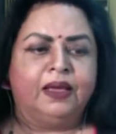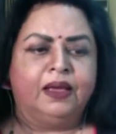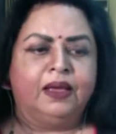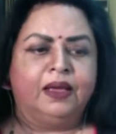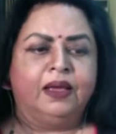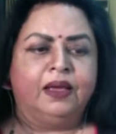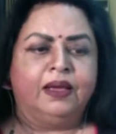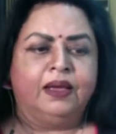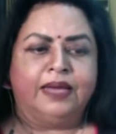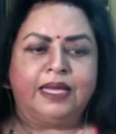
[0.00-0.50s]

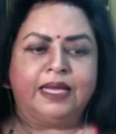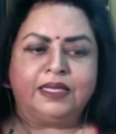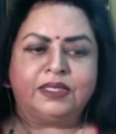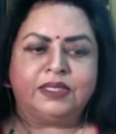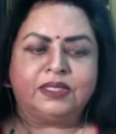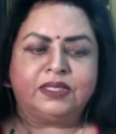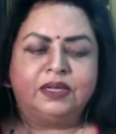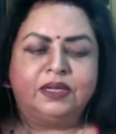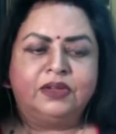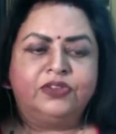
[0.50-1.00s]

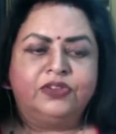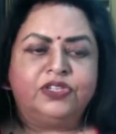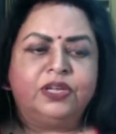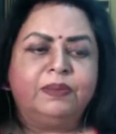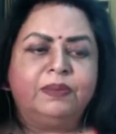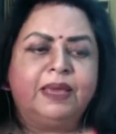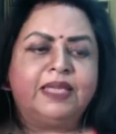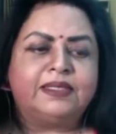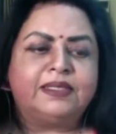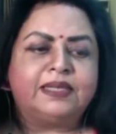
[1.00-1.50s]
Next, she
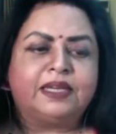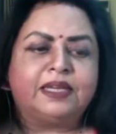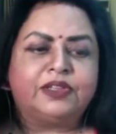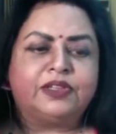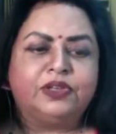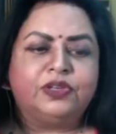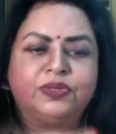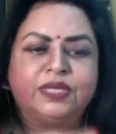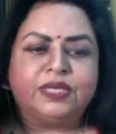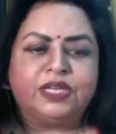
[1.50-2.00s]
makes
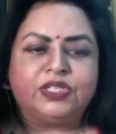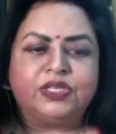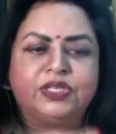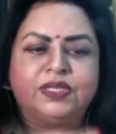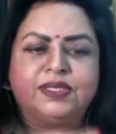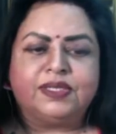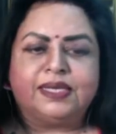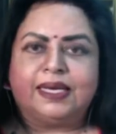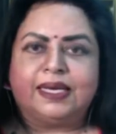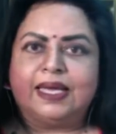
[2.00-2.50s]
accusations
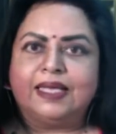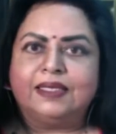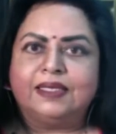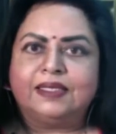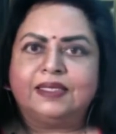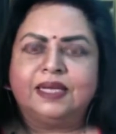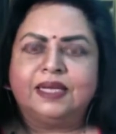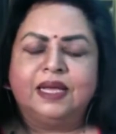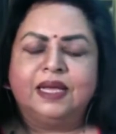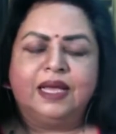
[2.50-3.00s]
against
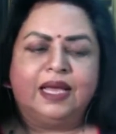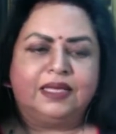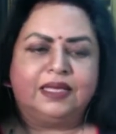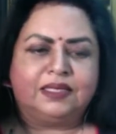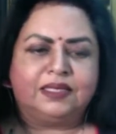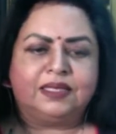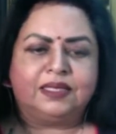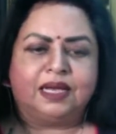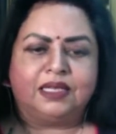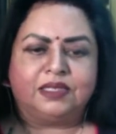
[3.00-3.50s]

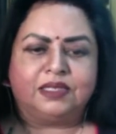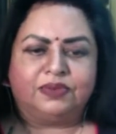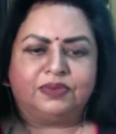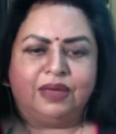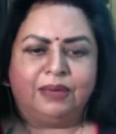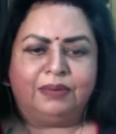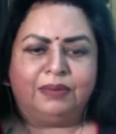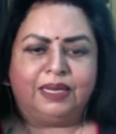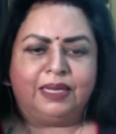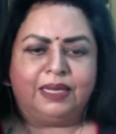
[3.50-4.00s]
SSR's
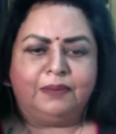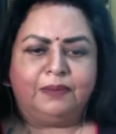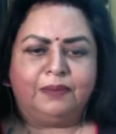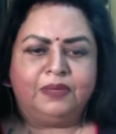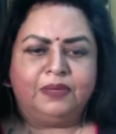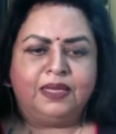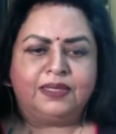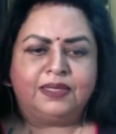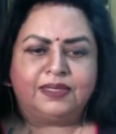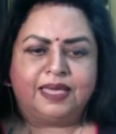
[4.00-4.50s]
family,
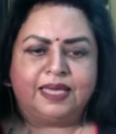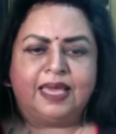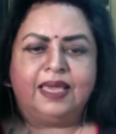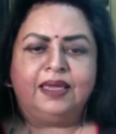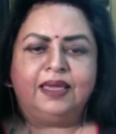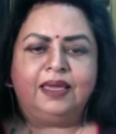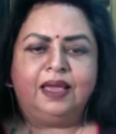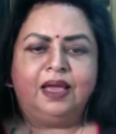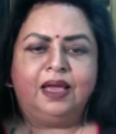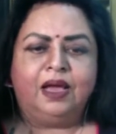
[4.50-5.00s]

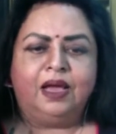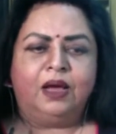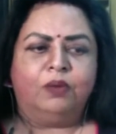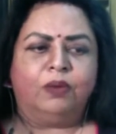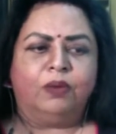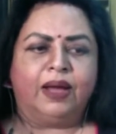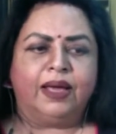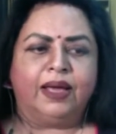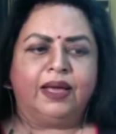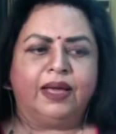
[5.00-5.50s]
saying,
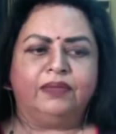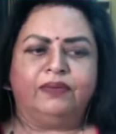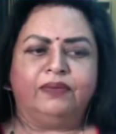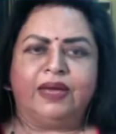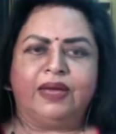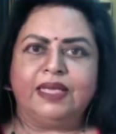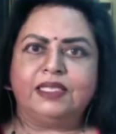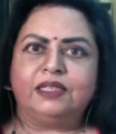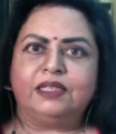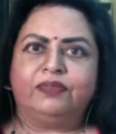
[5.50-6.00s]
why
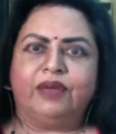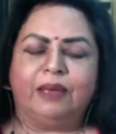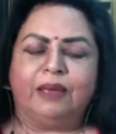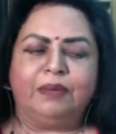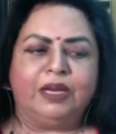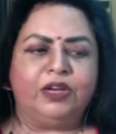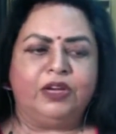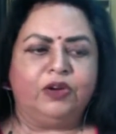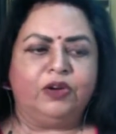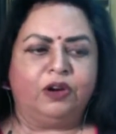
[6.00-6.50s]
is the
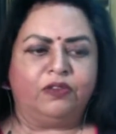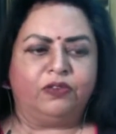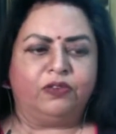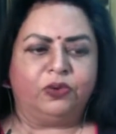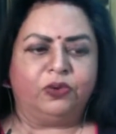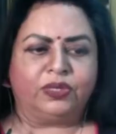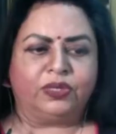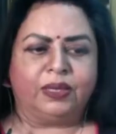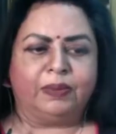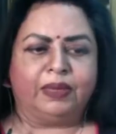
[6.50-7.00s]
family not
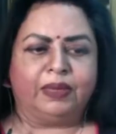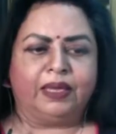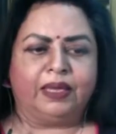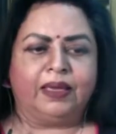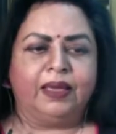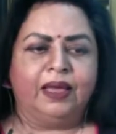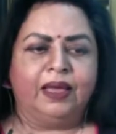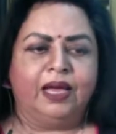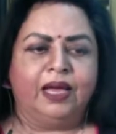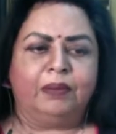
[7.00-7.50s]
forthcoming
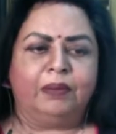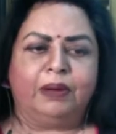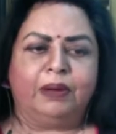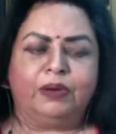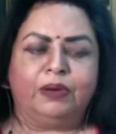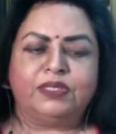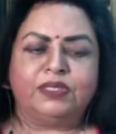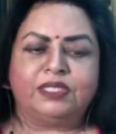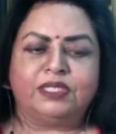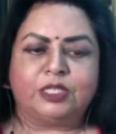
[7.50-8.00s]

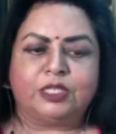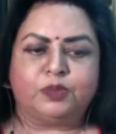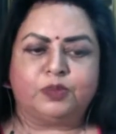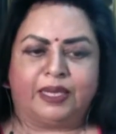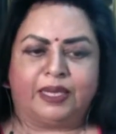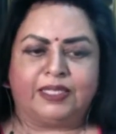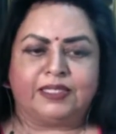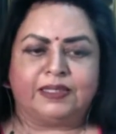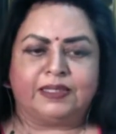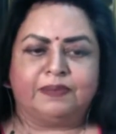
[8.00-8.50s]
about
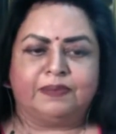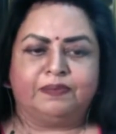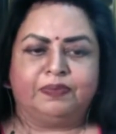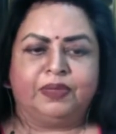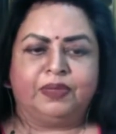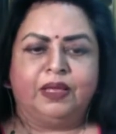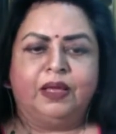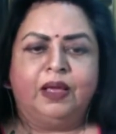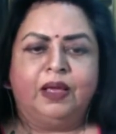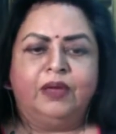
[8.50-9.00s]
suspects,
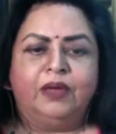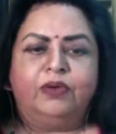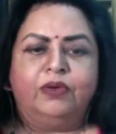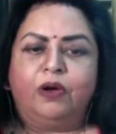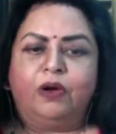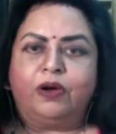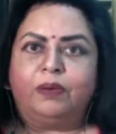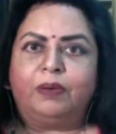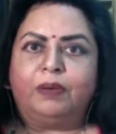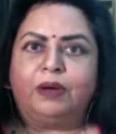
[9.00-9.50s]
nor
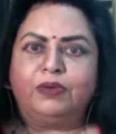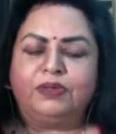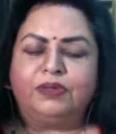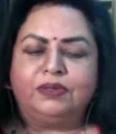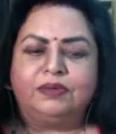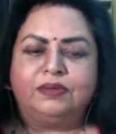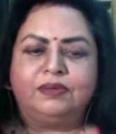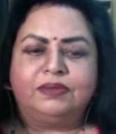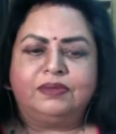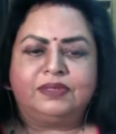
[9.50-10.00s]
about
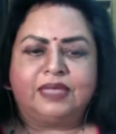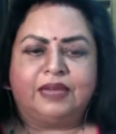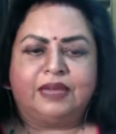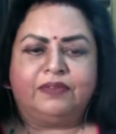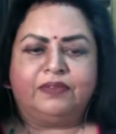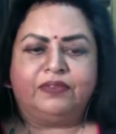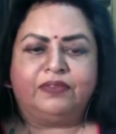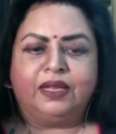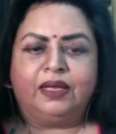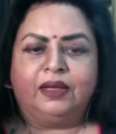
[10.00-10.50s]

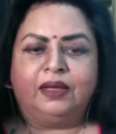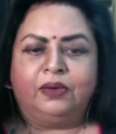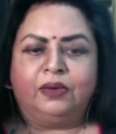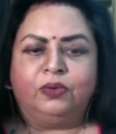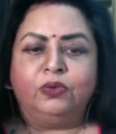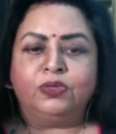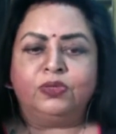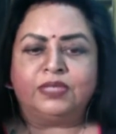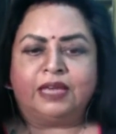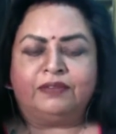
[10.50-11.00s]

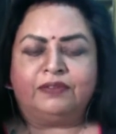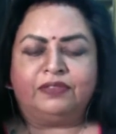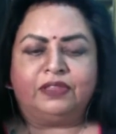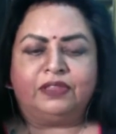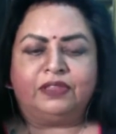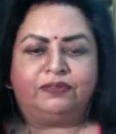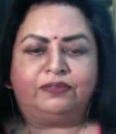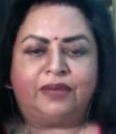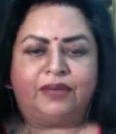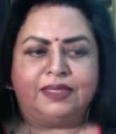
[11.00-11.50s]
who siphoned the
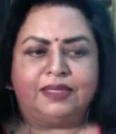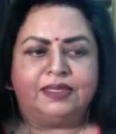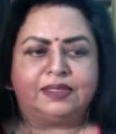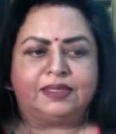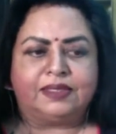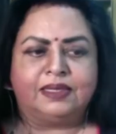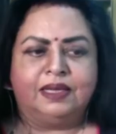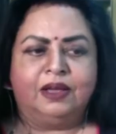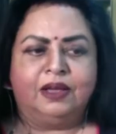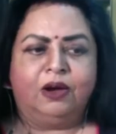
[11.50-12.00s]
funds,
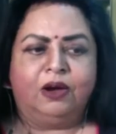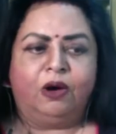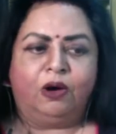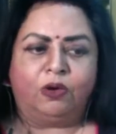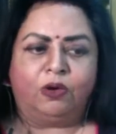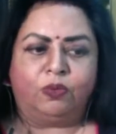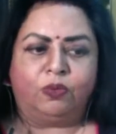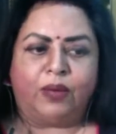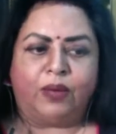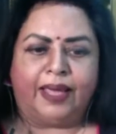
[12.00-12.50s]
or
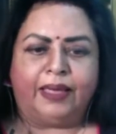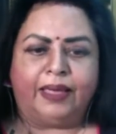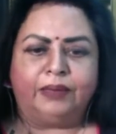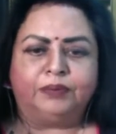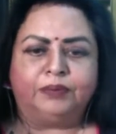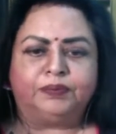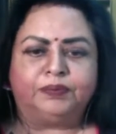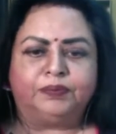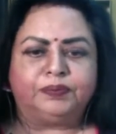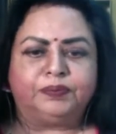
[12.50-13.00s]
why
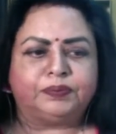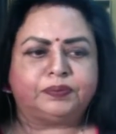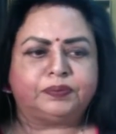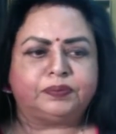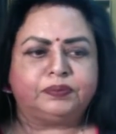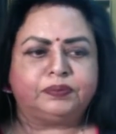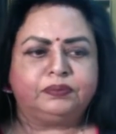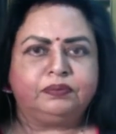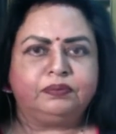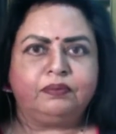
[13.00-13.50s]

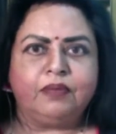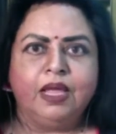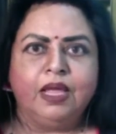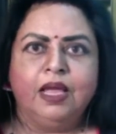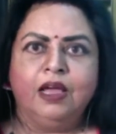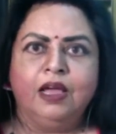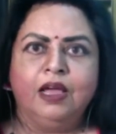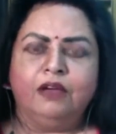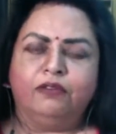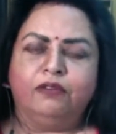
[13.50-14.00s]

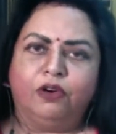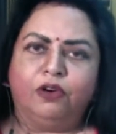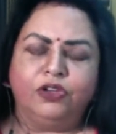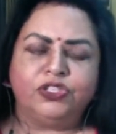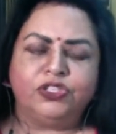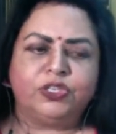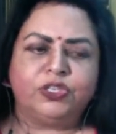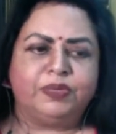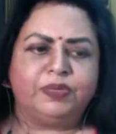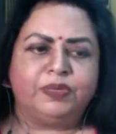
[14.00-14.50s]
forged
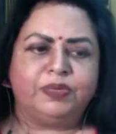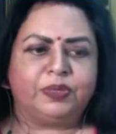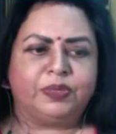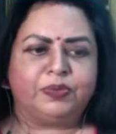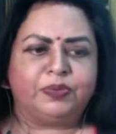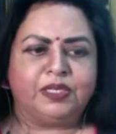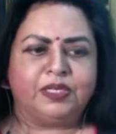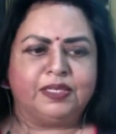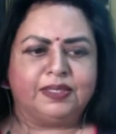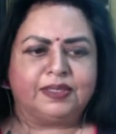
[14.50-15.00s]

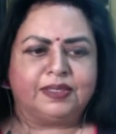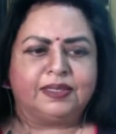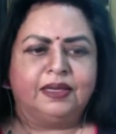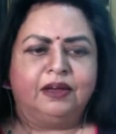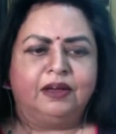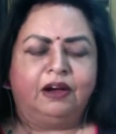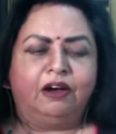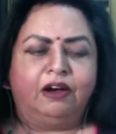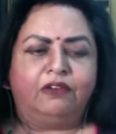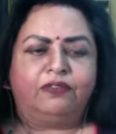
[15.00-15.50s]
prescriptions
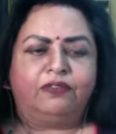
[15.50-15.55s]
of